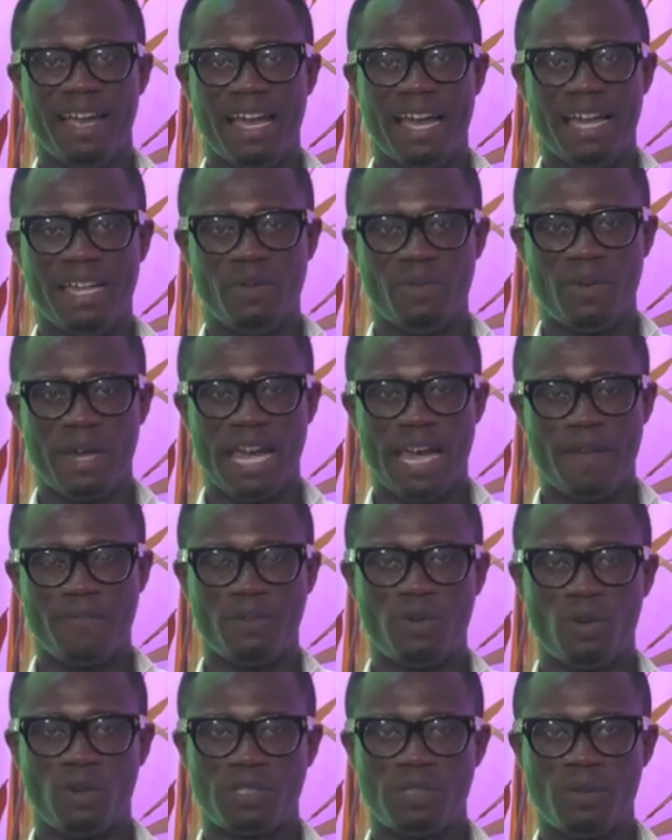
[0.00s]
And we
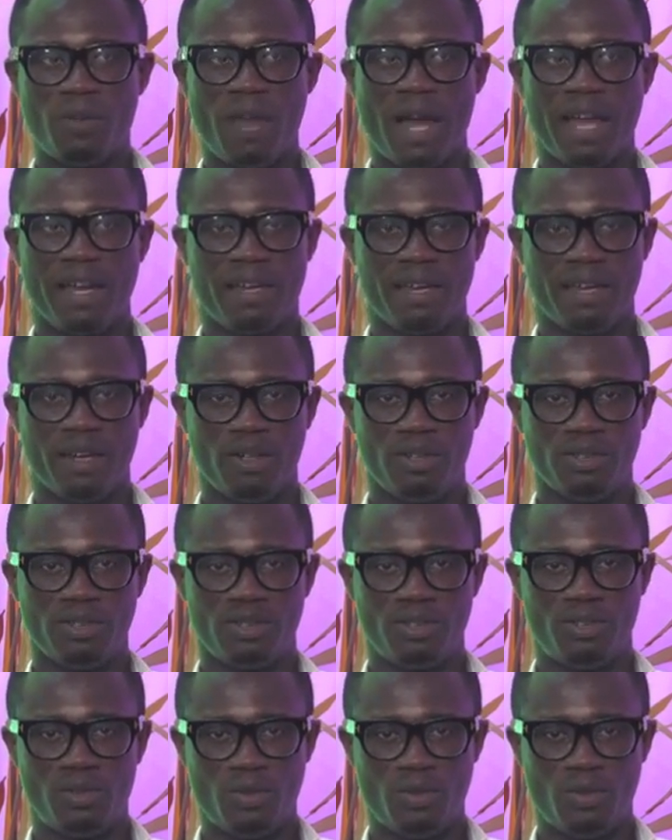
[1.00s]
have Dr. Michael